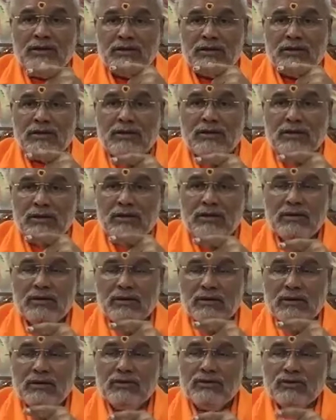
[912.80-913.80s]
is
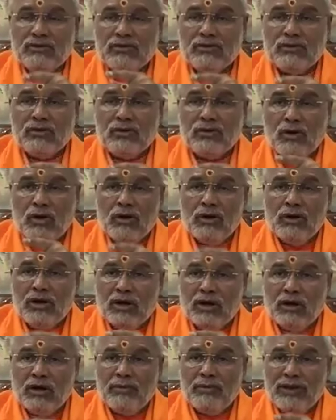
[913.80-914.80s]

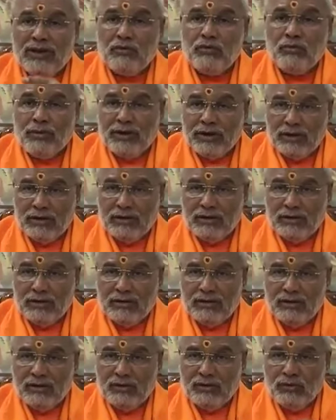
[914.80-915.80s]
strong commitment
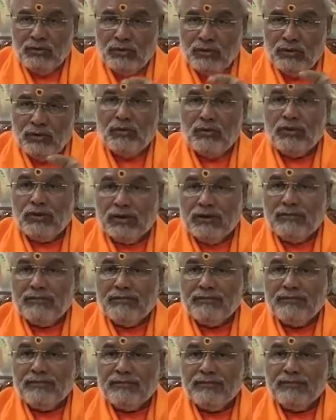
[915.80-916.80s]
to duty.
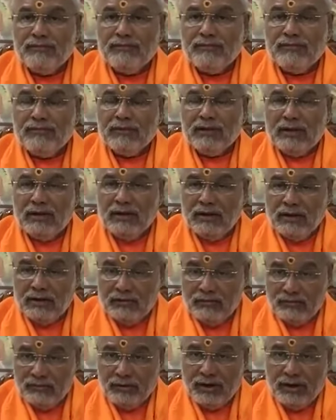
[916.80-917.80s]
Like
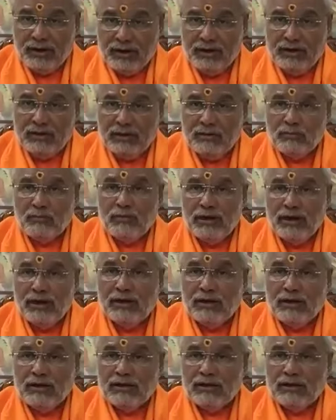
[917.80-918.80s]
a fire in the
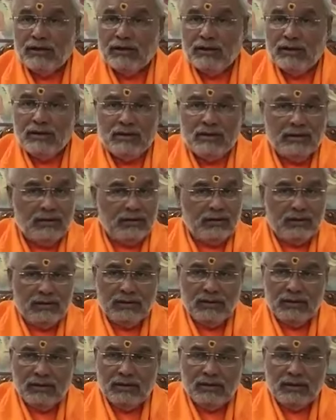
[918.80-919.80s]
belly,
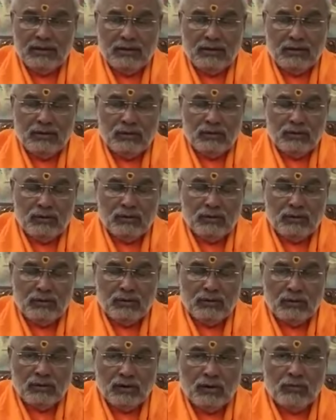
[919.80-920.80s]
that
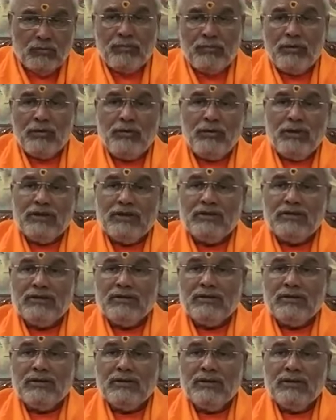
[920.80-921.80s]
no
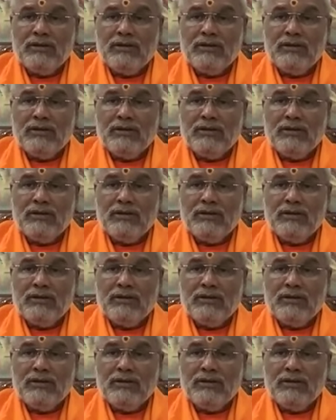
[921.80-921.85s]
compromise